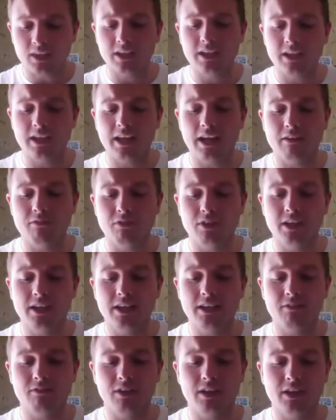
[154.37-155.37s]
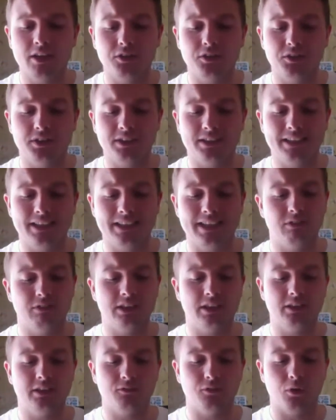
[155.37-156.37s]
yeah, really, really good to see that
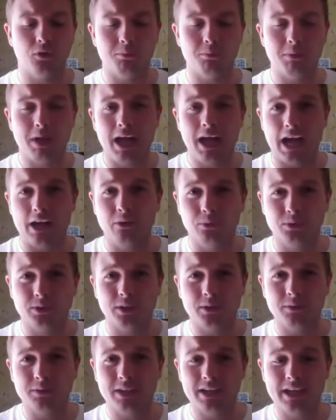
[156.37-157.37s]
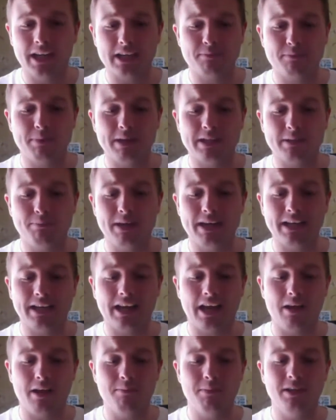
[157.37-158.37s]
return to form. And also the next best bet
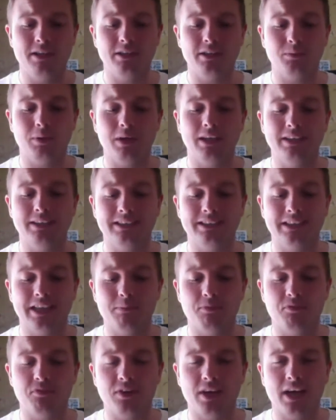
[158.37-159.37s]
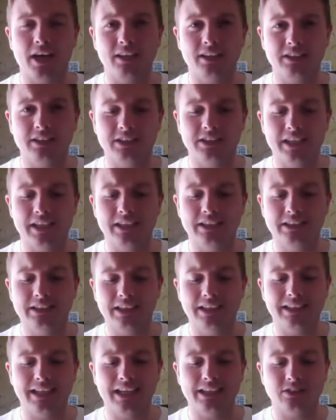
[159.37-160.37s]
came in as well in the shape of Cannock Chase
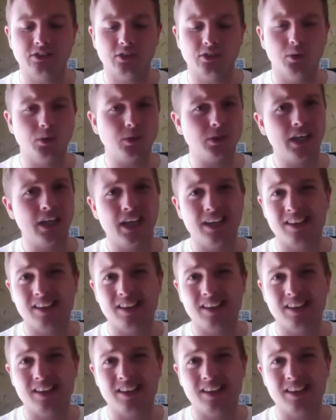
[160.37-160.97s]
at Ascot.